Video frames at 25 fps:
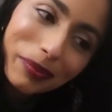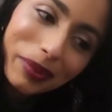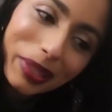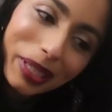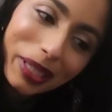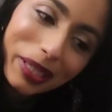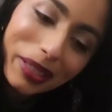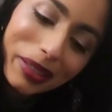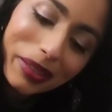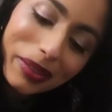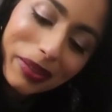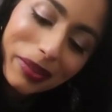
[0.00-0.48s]

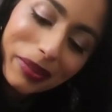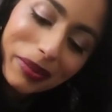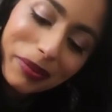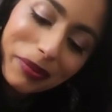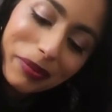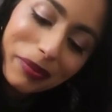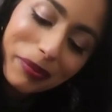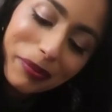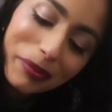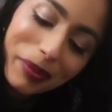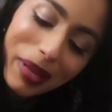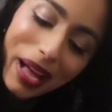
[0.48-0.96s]

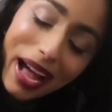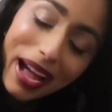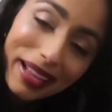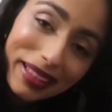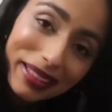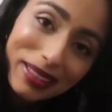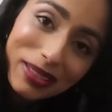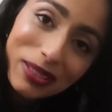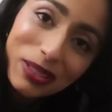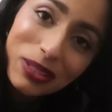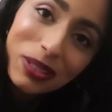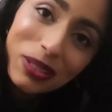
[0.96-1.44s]

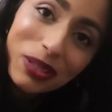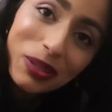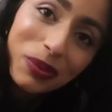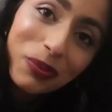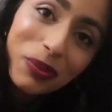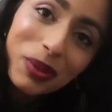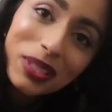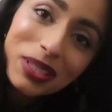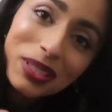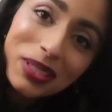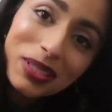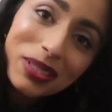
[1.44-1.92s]
bag that she
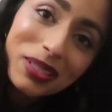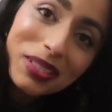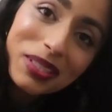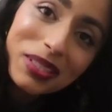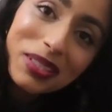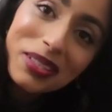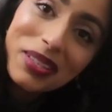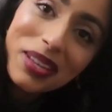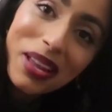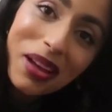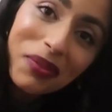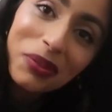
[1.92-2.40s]
was
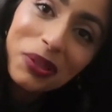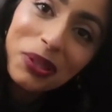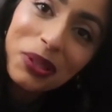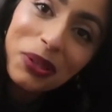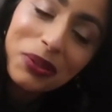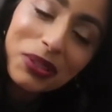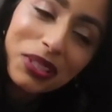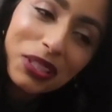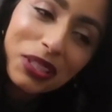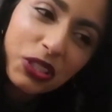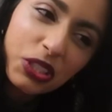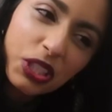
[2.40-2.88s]
never
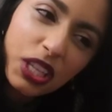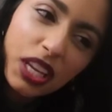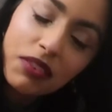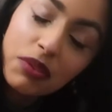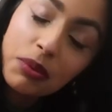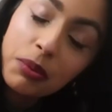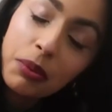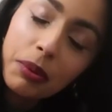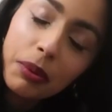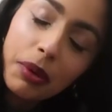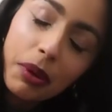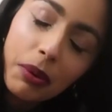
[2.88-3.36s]
using. She gave
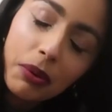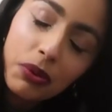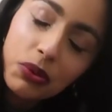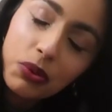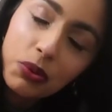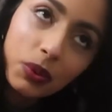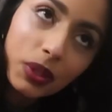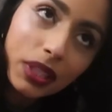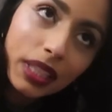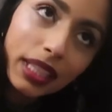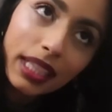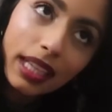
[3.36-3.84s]
it to me when I
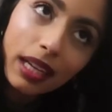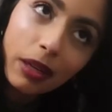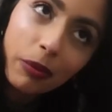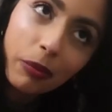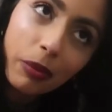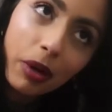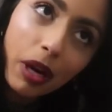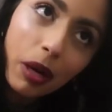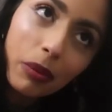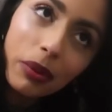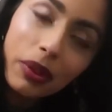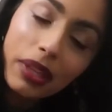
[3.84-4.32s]
was really young,
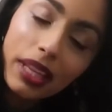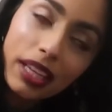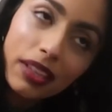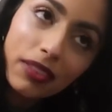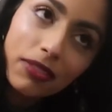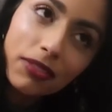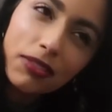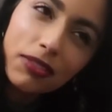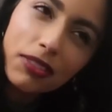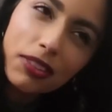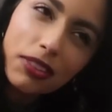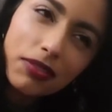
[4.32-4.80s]
probably
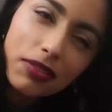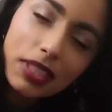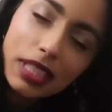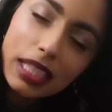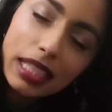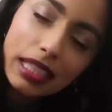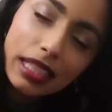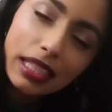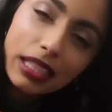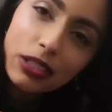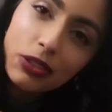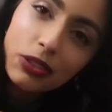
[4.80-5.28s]
like
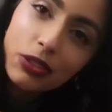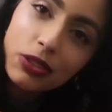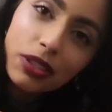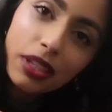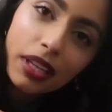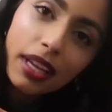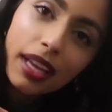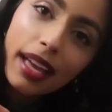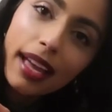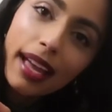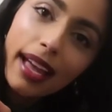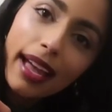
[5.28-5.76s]
15ish,
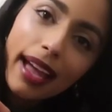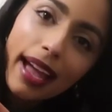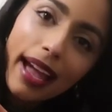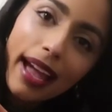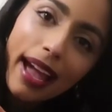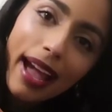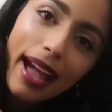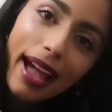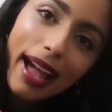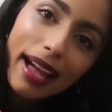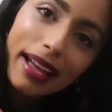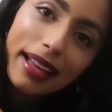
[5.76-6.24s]

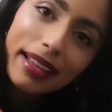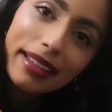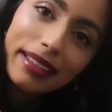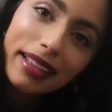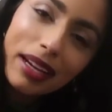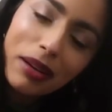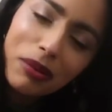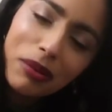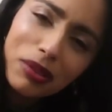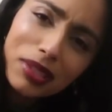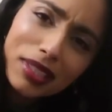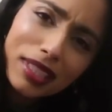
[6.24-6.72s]
and
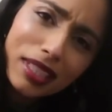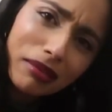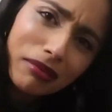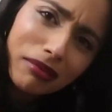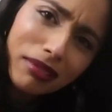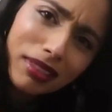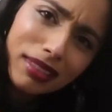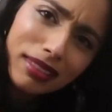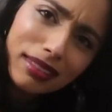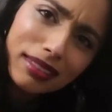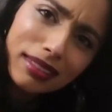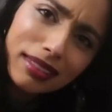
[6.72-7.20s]
I was like,
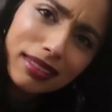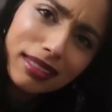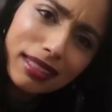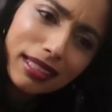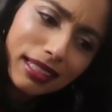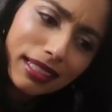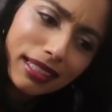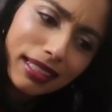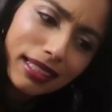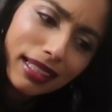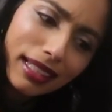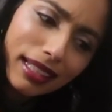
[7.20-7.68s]
what?
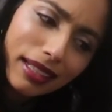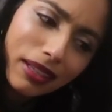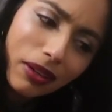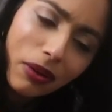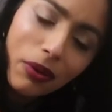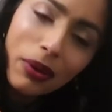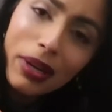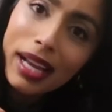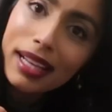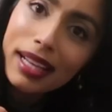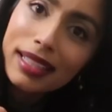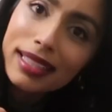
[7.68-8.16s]

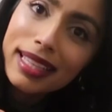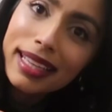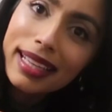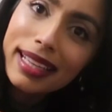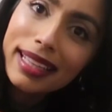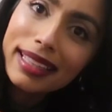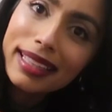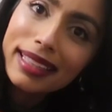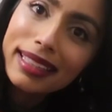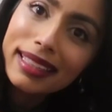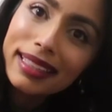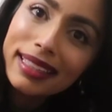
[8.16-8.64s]
Okay, I'll take
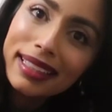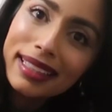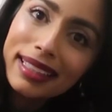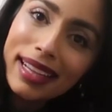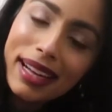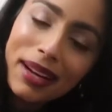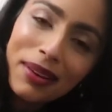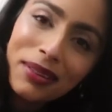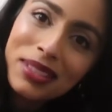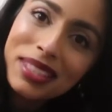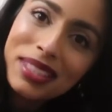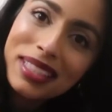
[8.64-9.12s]
it.
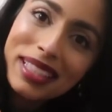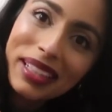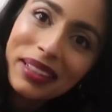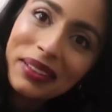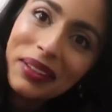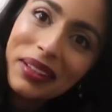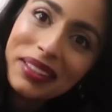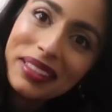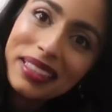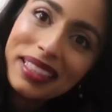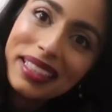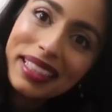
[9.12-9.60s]
I was just like,
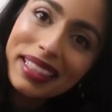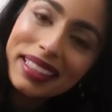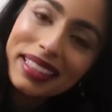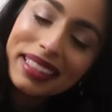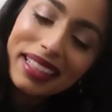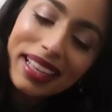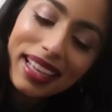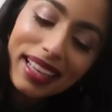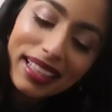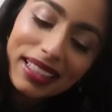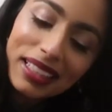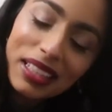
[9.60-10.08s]
I'll take
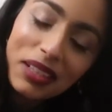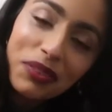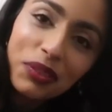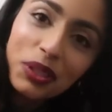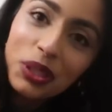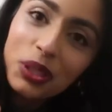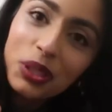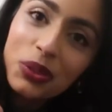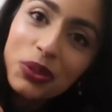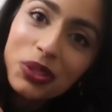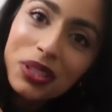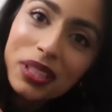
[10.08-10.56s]
it. And I never
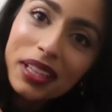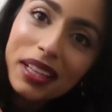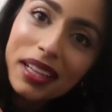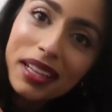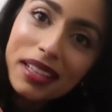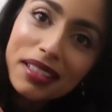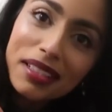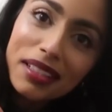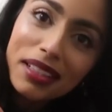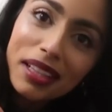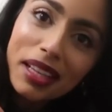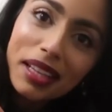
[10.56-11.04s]
used it
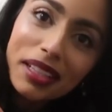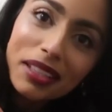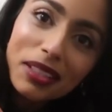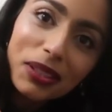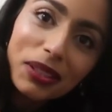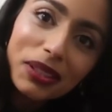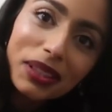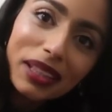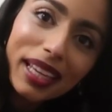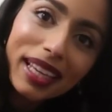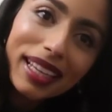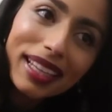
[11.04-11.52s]
until I
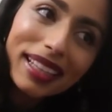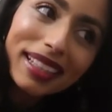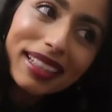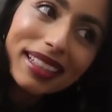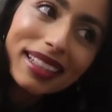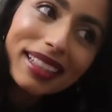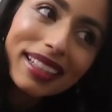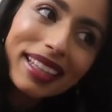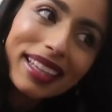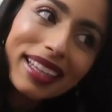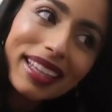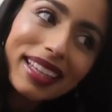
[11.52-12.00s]
turned like
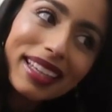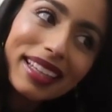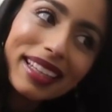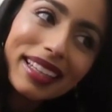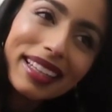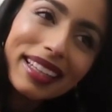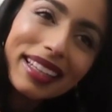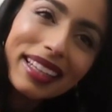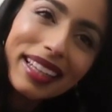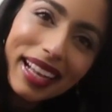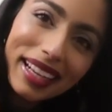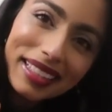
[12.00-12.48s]

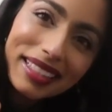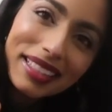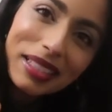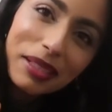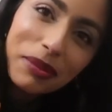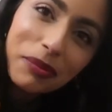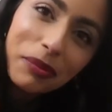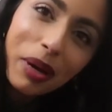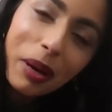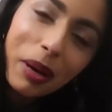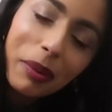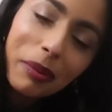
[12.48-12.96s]

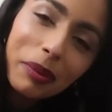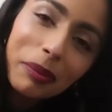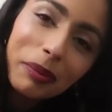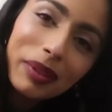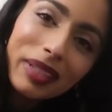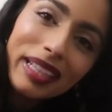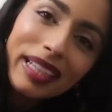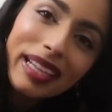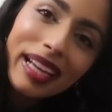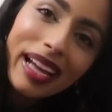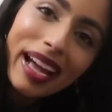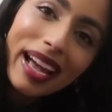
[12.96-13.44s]
19
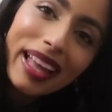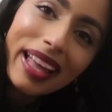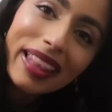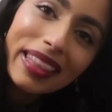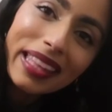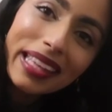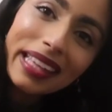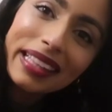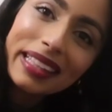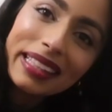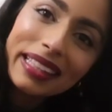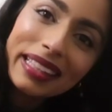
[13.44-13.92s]
probably, and
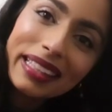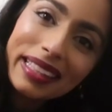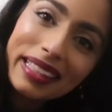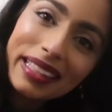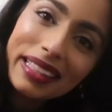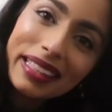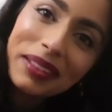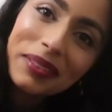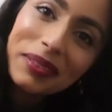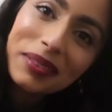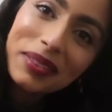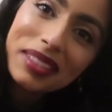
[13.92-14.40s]
then
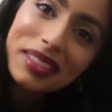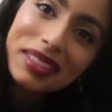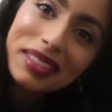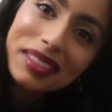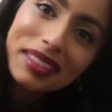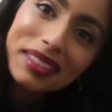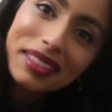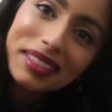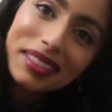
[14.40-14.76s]
it was